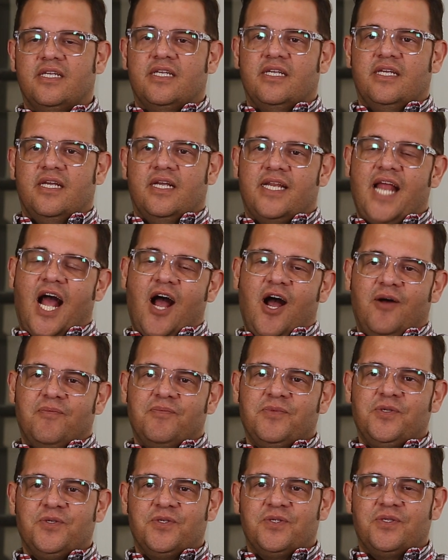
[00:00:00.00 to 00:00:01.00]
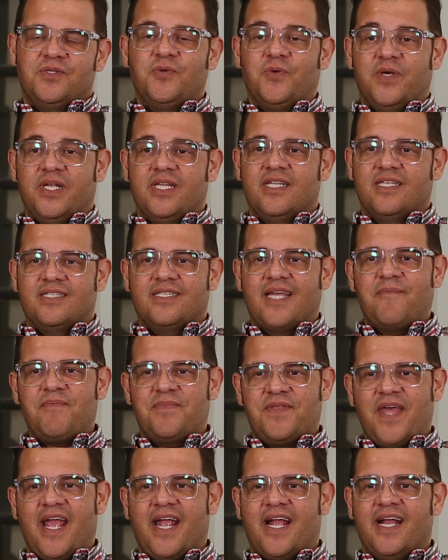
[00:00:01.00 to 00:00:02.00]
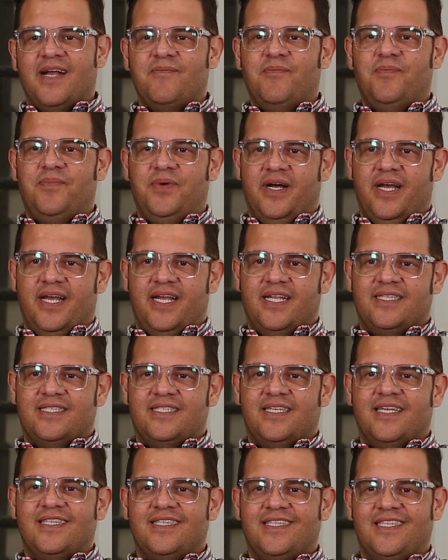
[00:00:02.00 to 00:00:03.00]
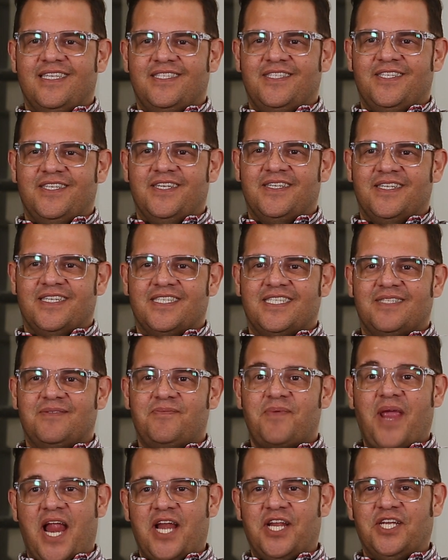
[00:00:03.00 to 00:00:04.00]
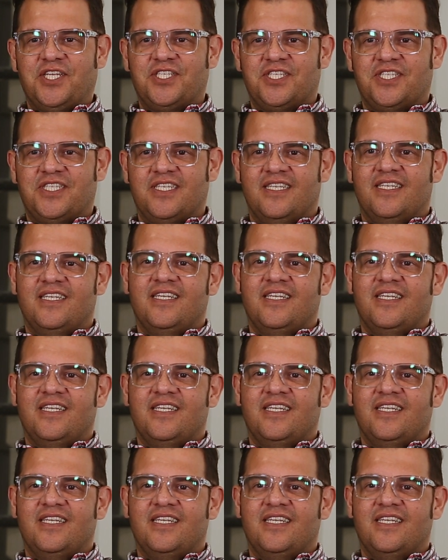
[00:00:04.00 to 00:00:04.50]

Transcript: Now I'm doing the same thing but teaching Spanish